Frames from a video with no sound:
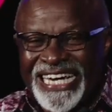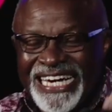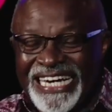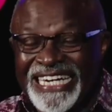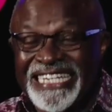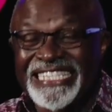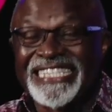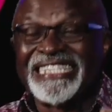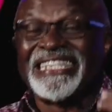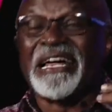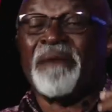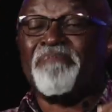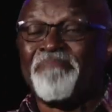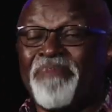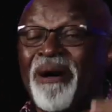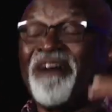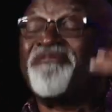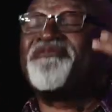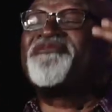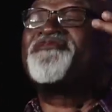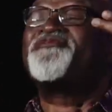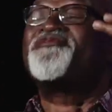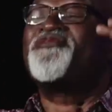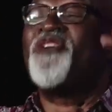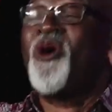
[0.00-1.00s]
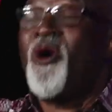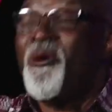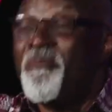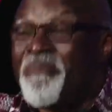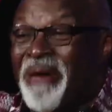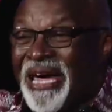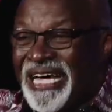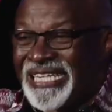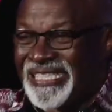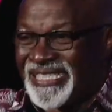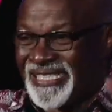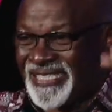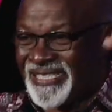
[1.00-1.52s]
is the
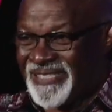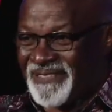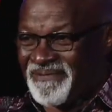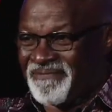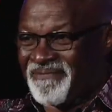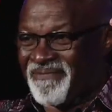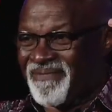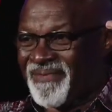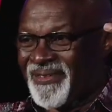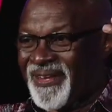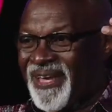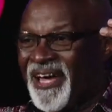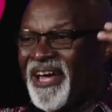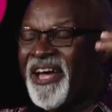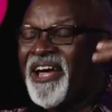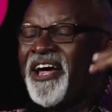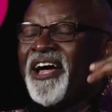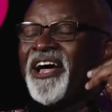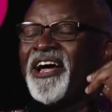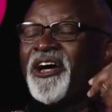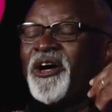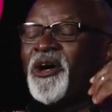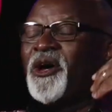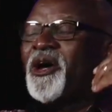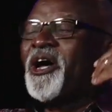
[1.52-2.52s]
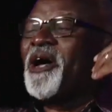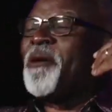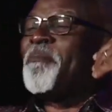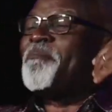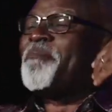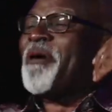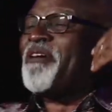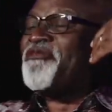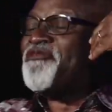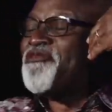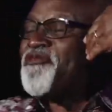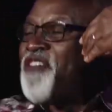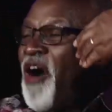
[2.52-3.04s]
performance
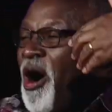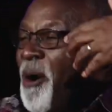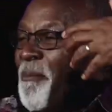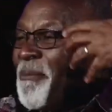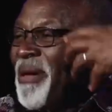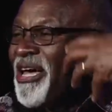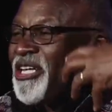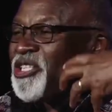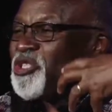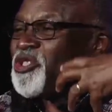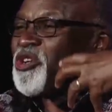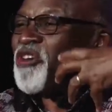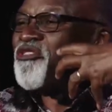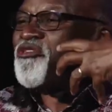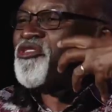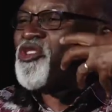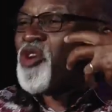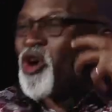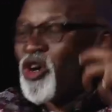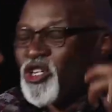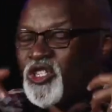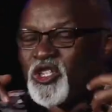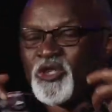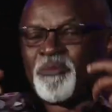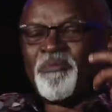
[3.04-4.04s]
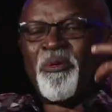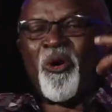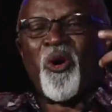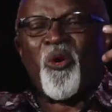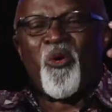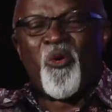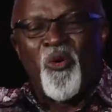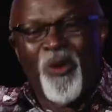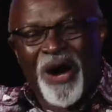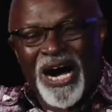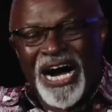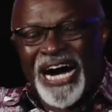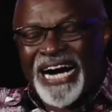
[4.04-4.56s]
of gospel
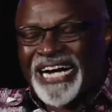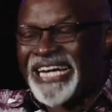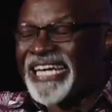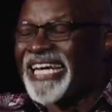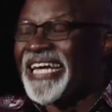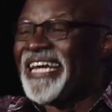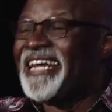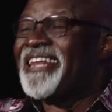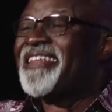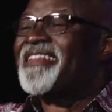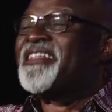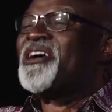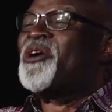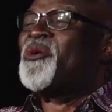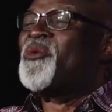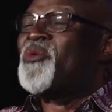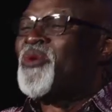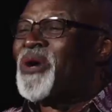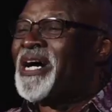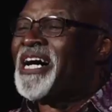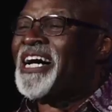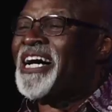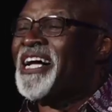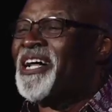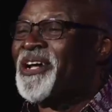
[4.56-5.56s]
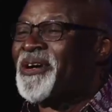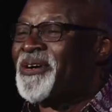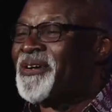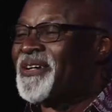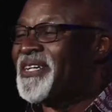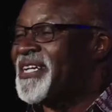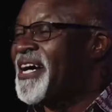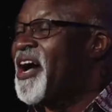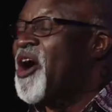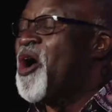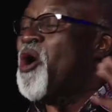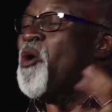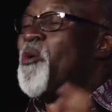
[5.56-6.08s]
work in the world.
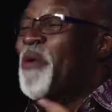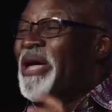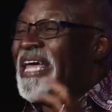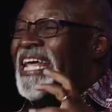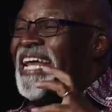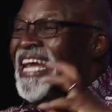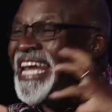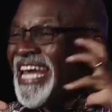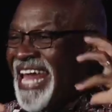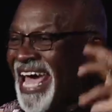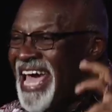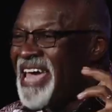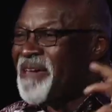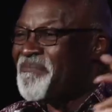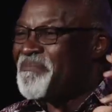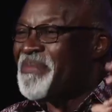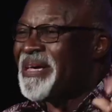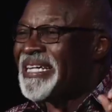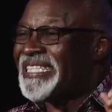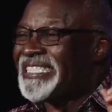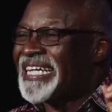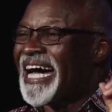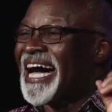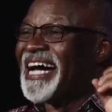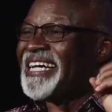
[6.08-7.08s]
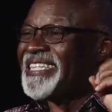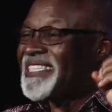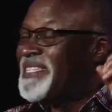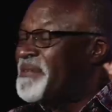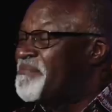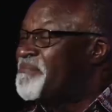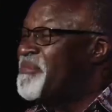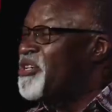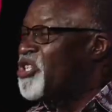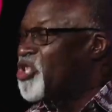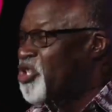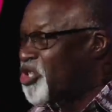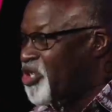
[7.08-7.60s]
We name it as
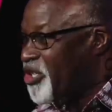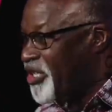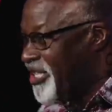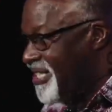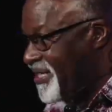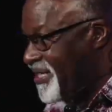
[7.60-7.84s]
mission,